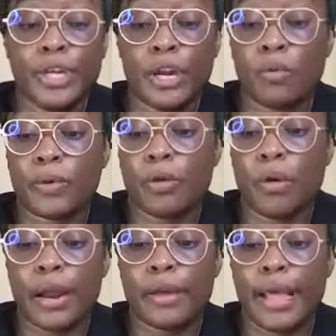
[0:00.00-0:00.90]
know,
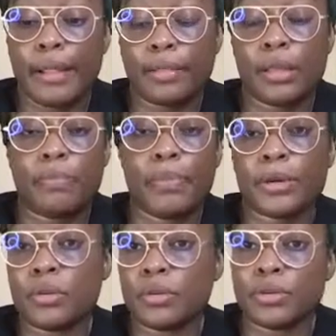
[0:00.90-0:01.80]
require that the
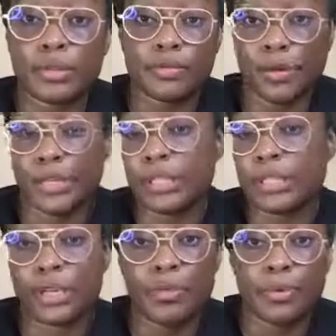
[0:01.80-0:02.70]
pickles, for instance,
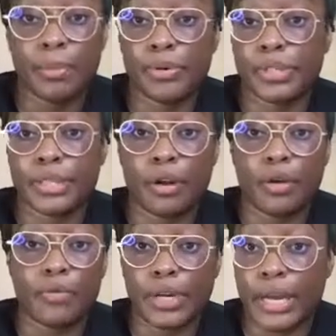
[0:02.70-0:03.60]
the cucumbers sit
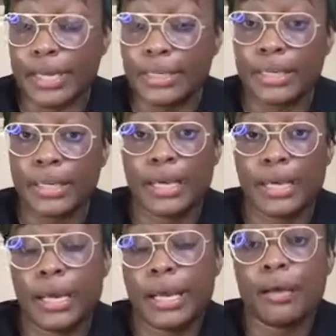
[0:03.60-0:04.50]
overnight.
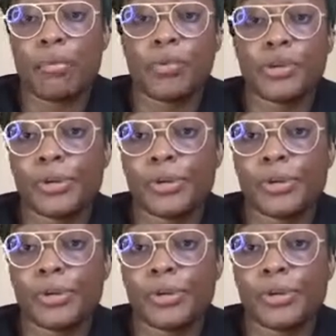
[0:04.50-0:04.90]
Um, when you're